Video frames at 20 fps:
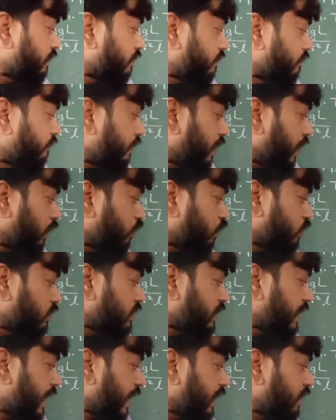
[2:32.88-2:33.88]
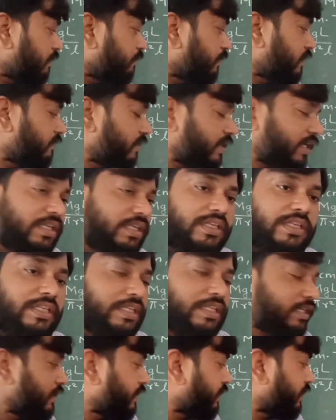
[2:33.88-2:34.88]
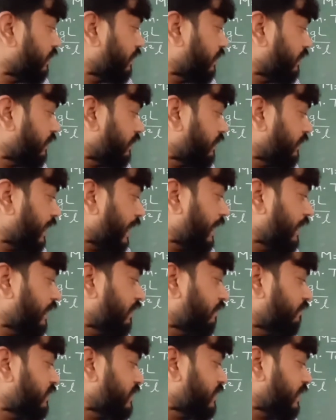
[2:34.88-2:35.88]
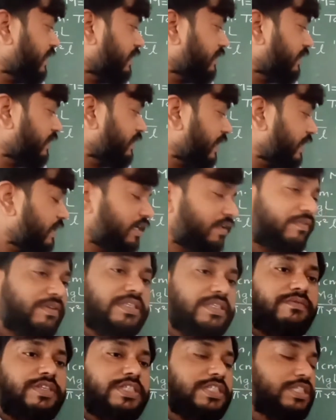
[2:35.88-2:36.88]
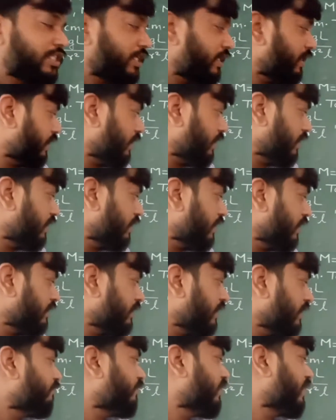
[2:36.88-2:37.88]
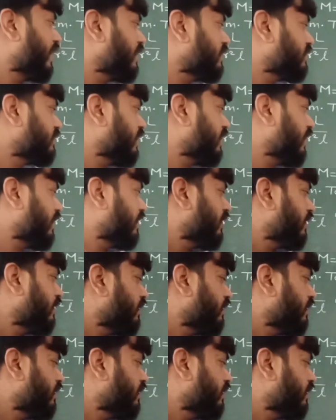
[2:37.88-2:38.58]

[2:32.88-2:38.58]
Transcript: value is lying between 9 division and the 10 division which is 3, then we can say